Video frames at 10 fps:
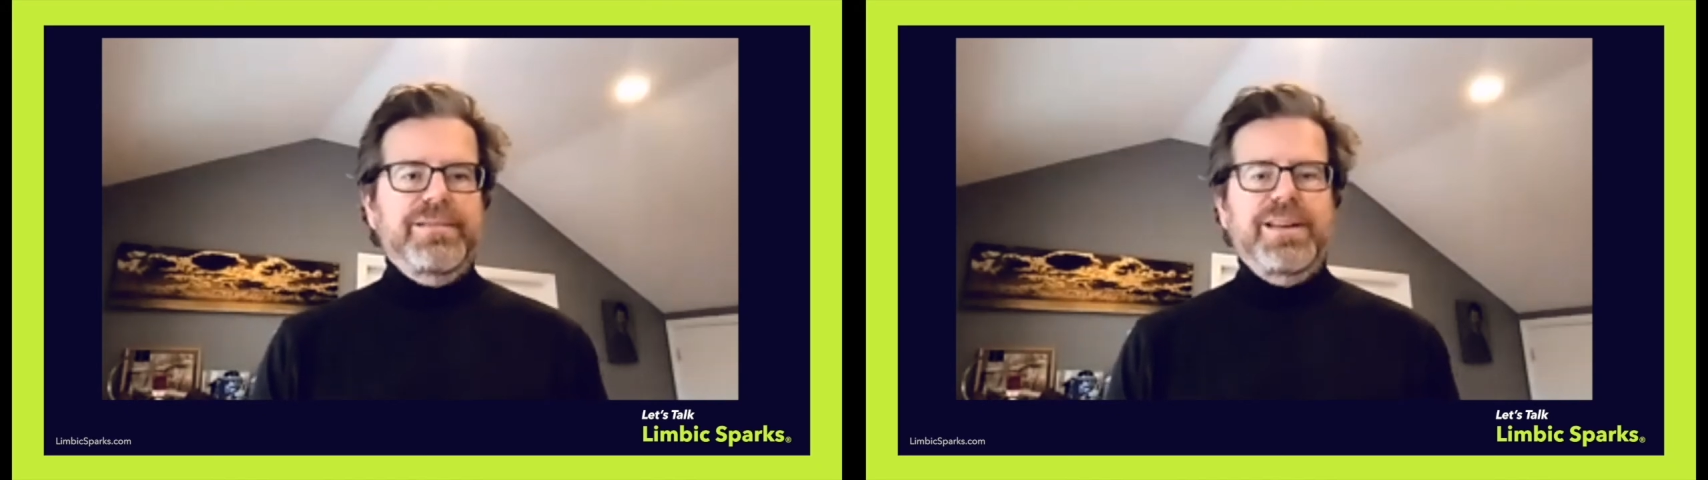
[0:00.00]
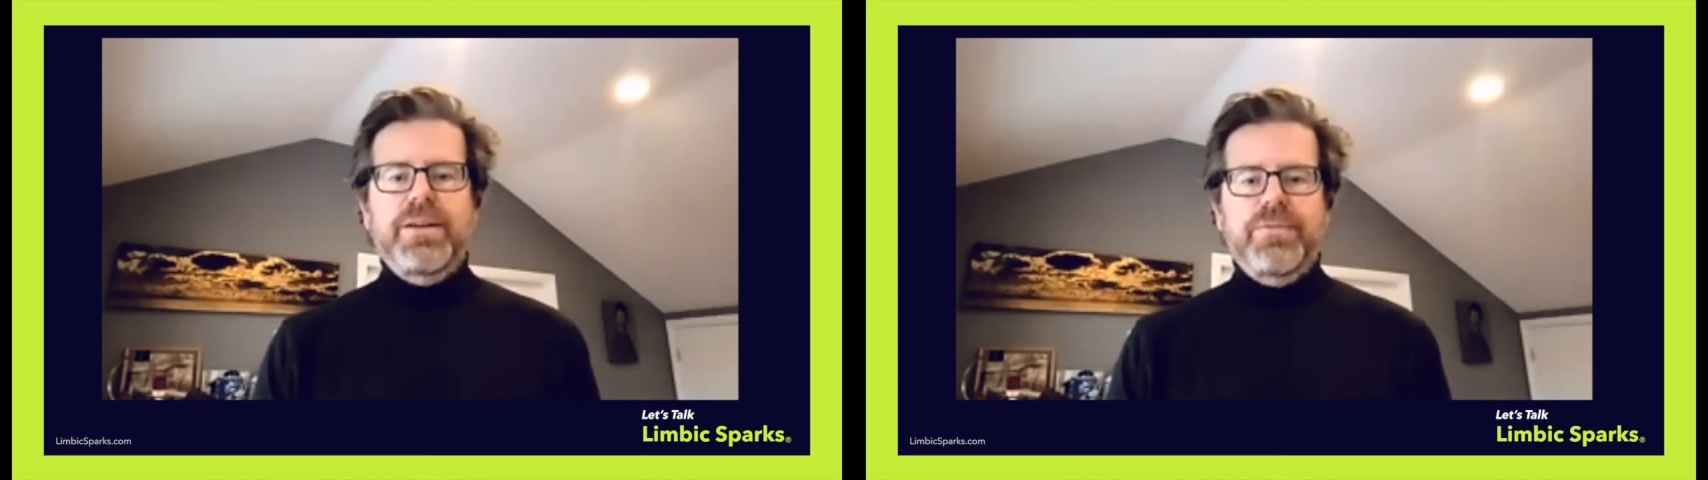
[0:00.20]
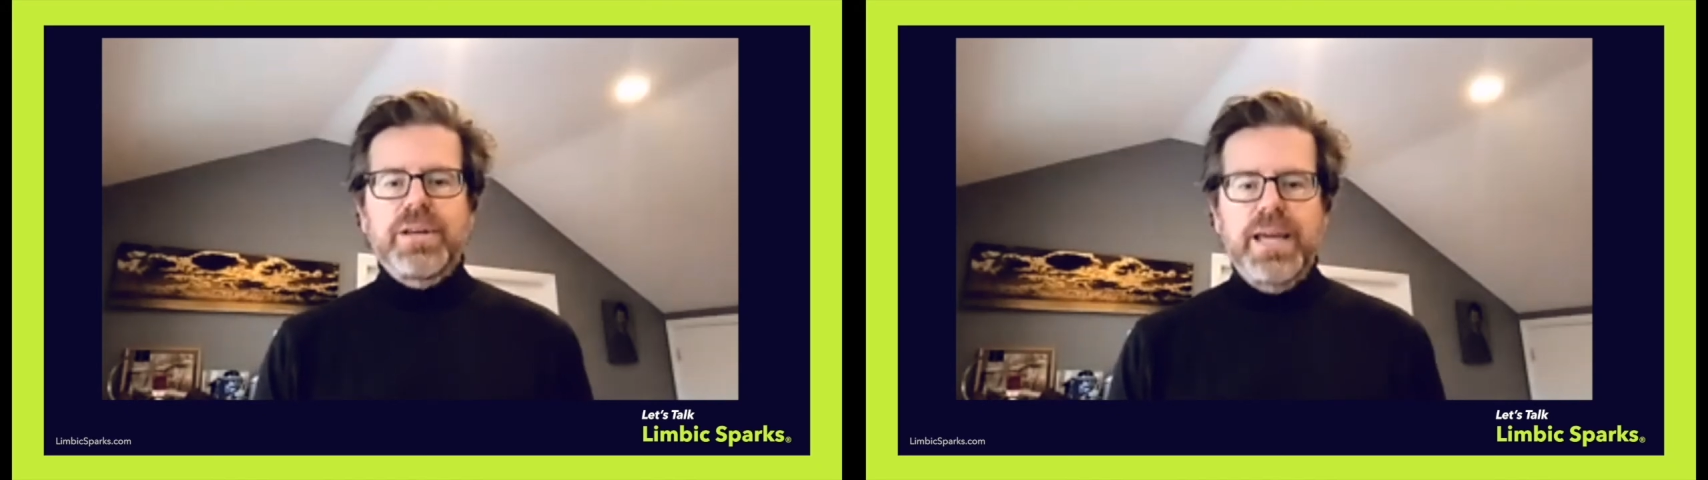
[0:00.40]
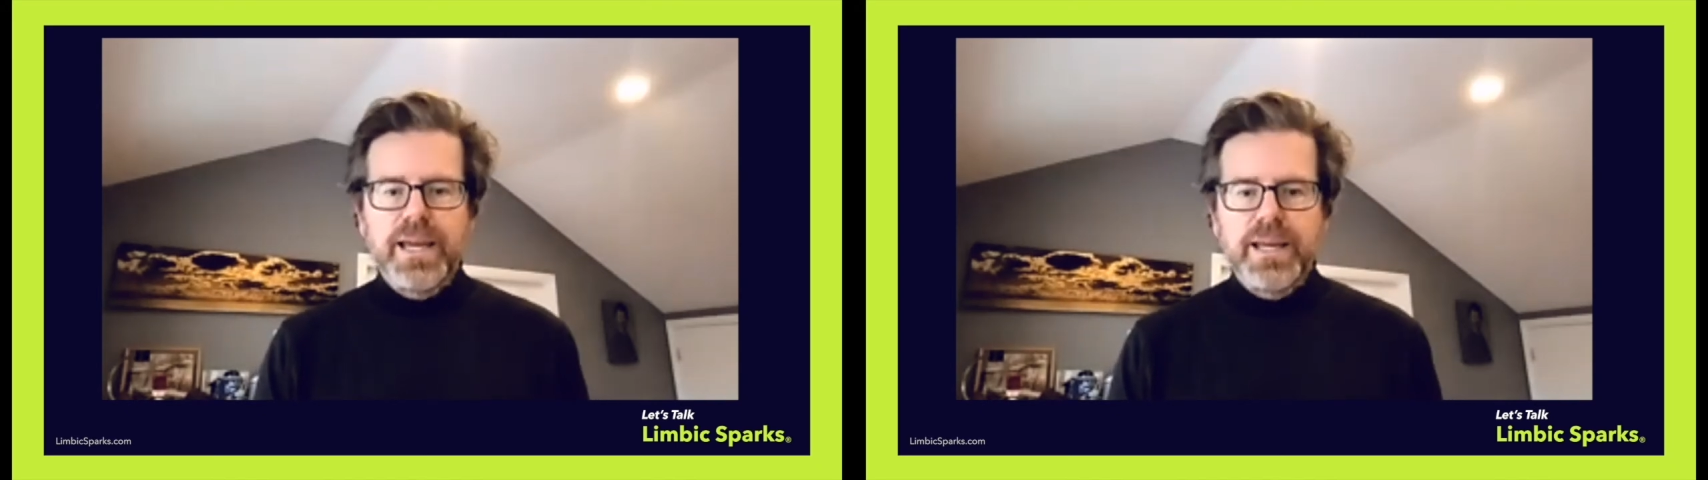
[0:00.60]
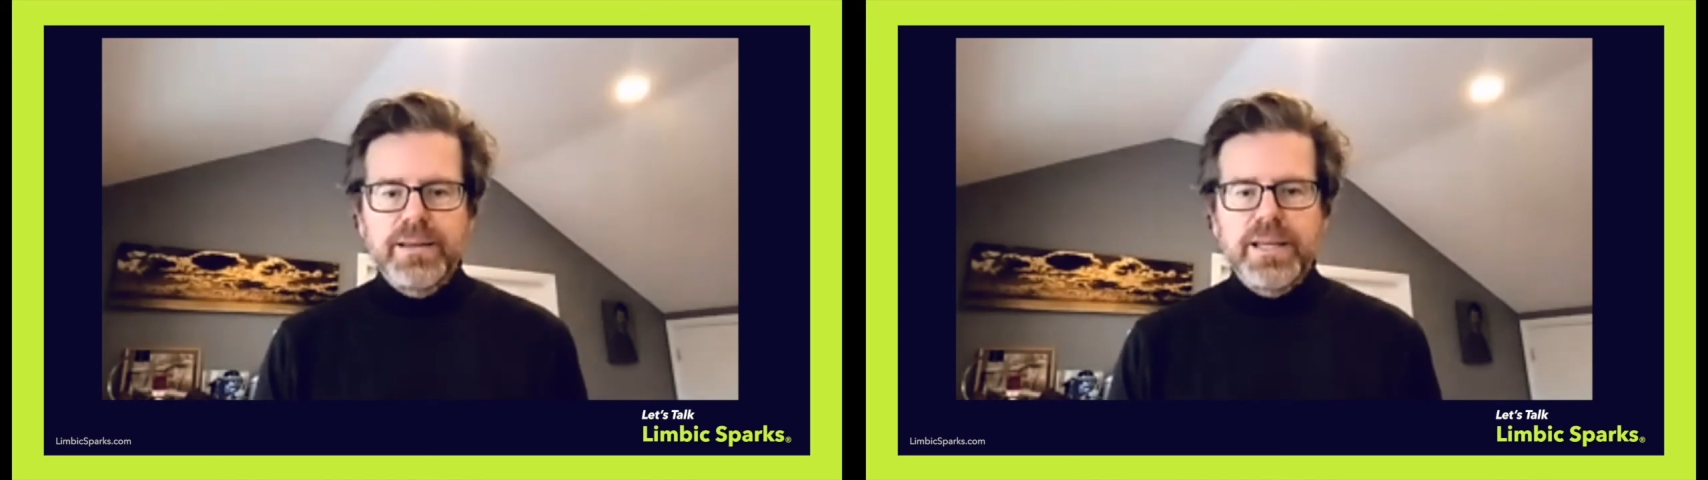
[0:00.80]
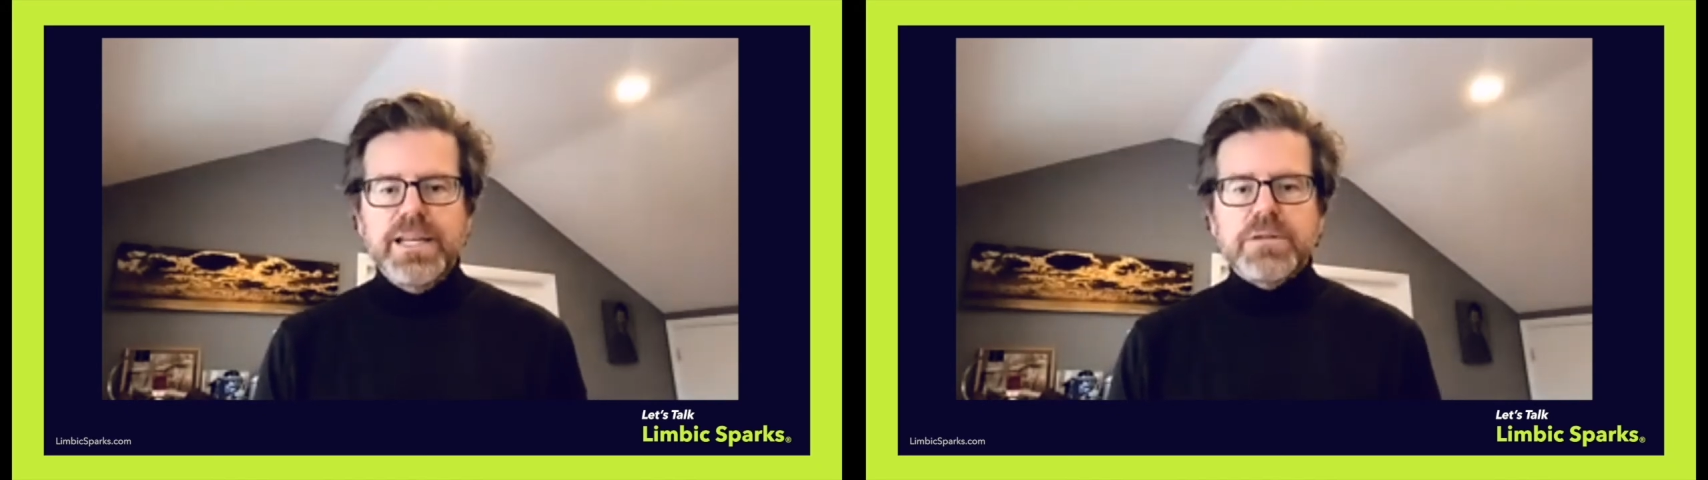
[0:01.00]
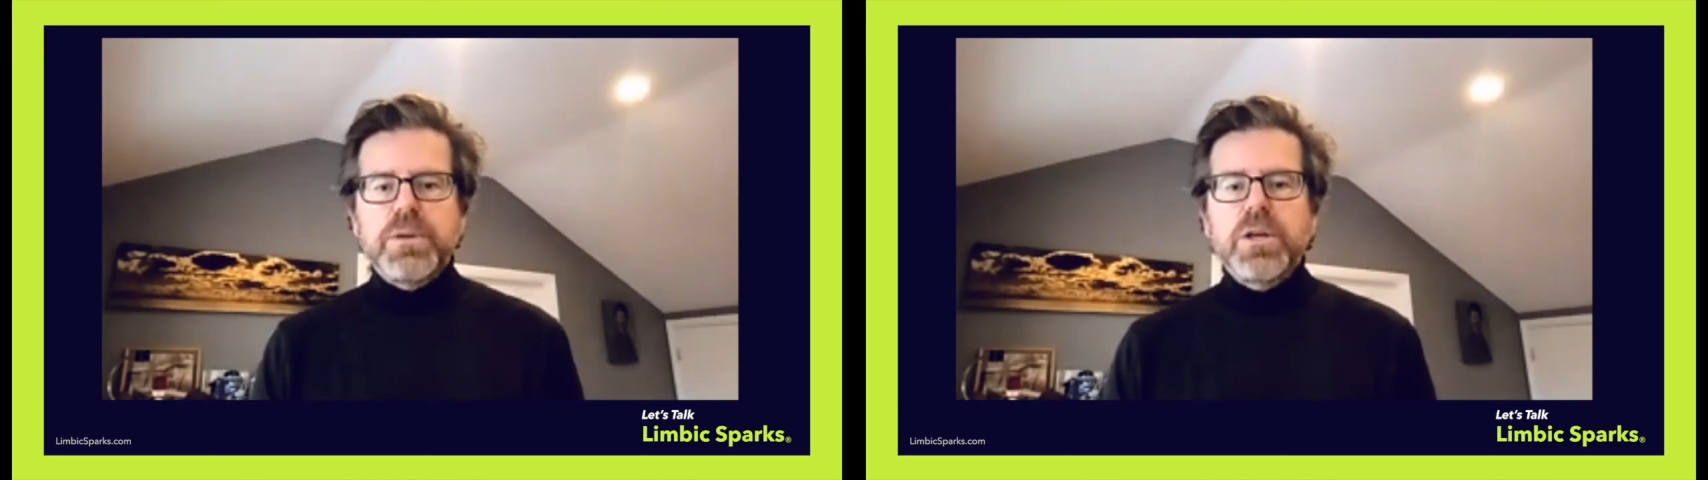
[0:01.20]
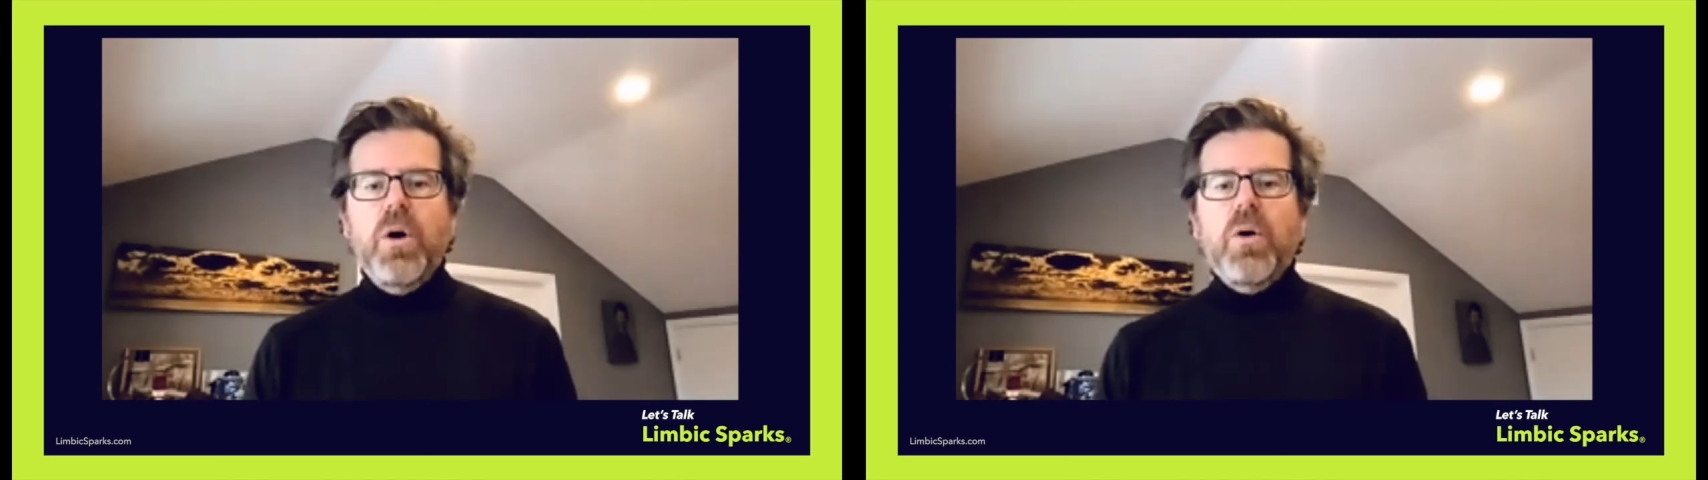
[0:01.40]
every day that is
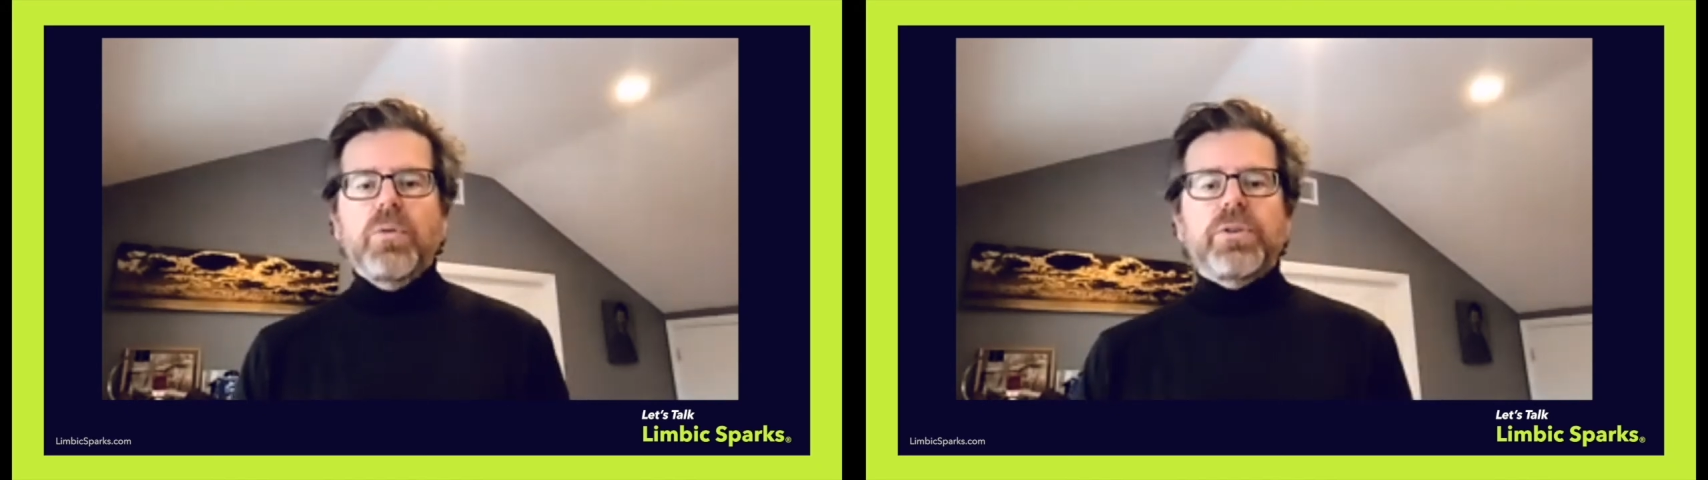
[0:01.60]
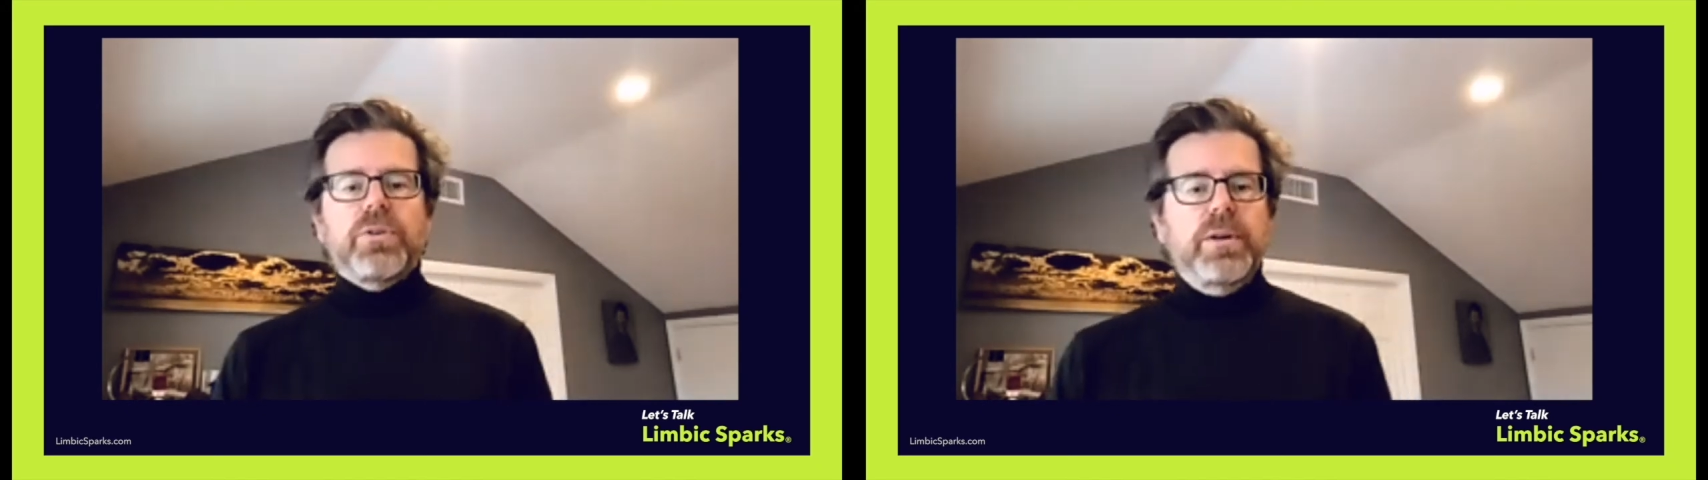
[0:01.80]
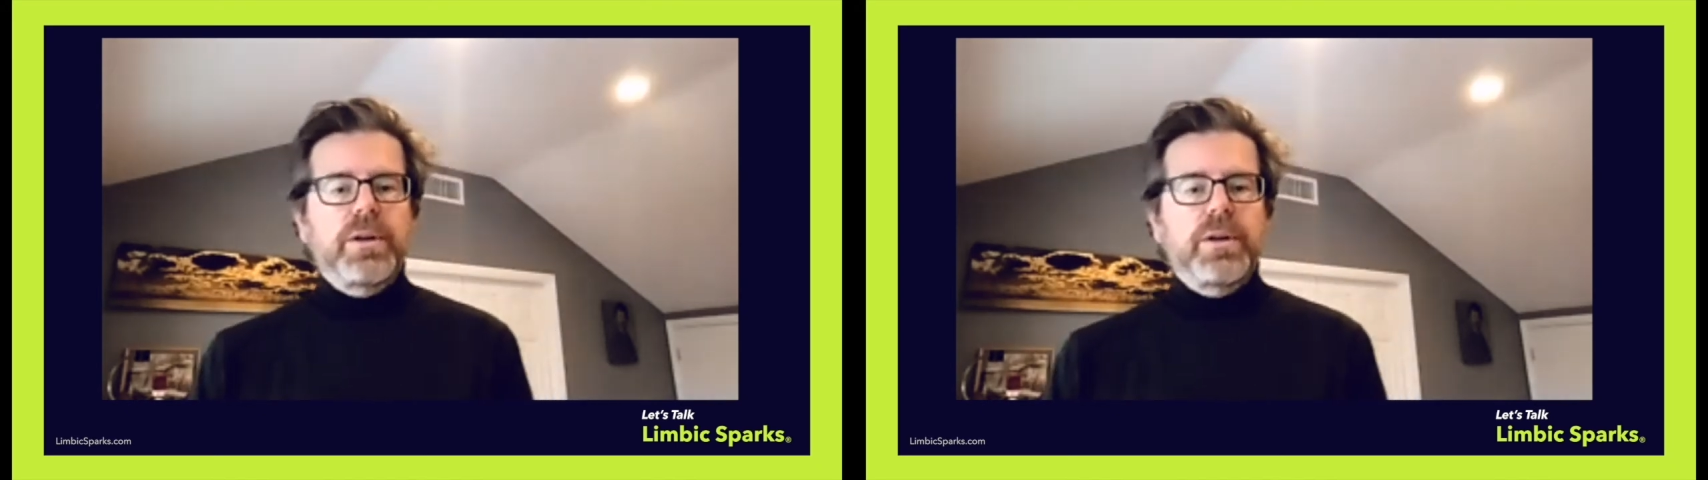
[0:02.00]
beyond